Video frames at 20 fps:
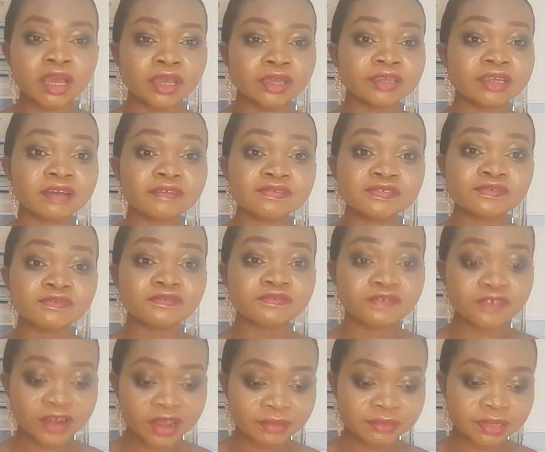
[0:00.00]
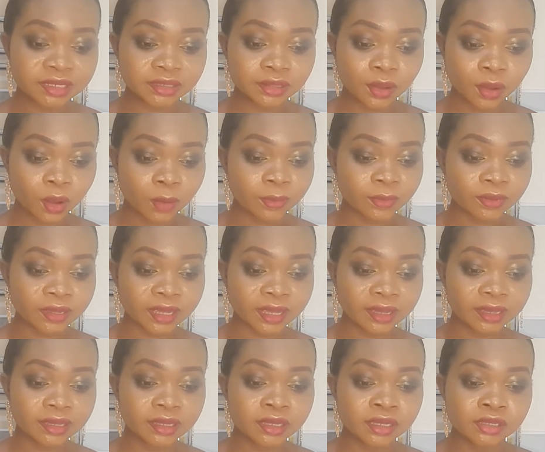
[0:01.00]
You have to frame it up.
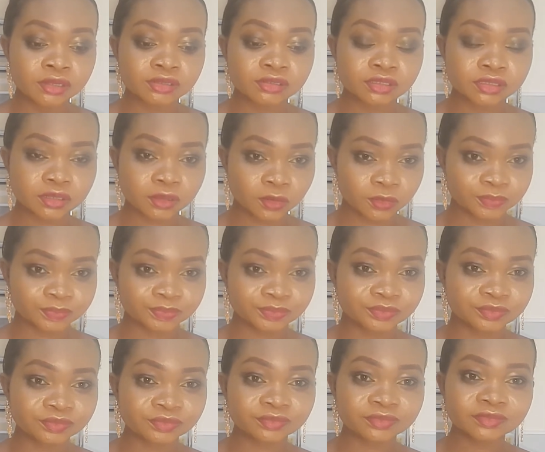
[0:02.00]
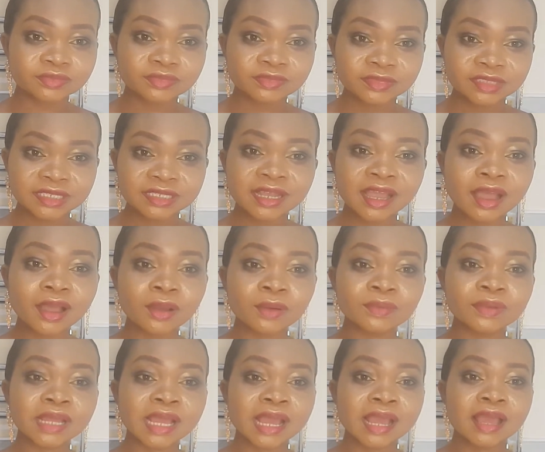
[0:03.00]
Okay, so now
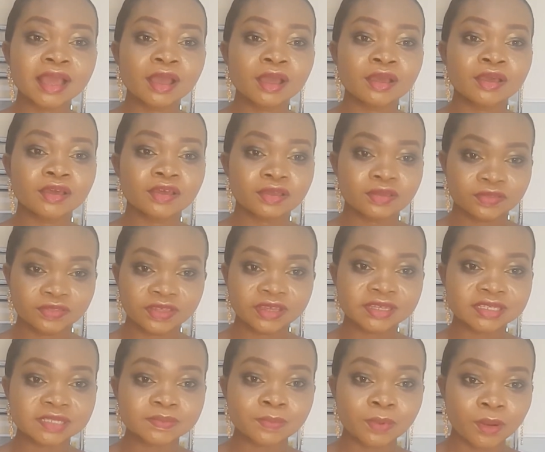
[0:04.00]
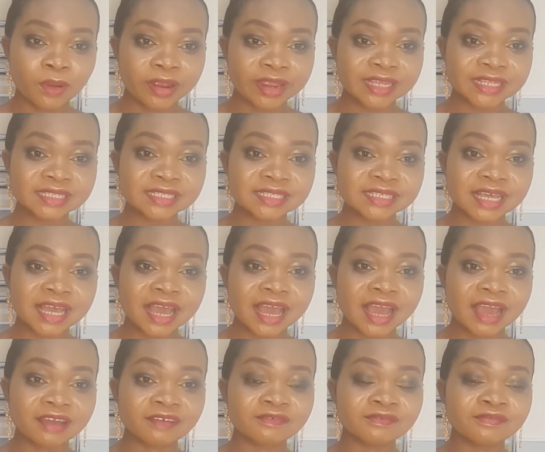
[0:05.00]
these points
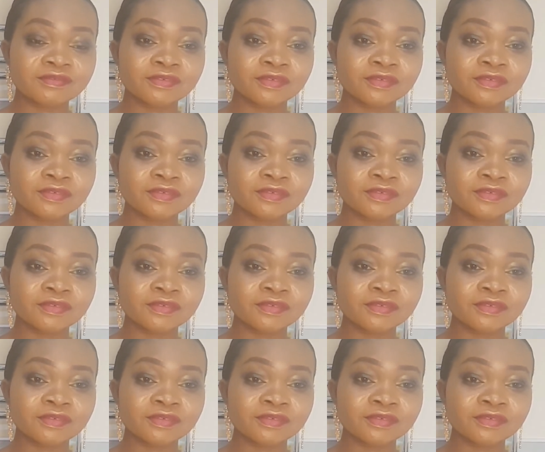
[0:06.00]
have.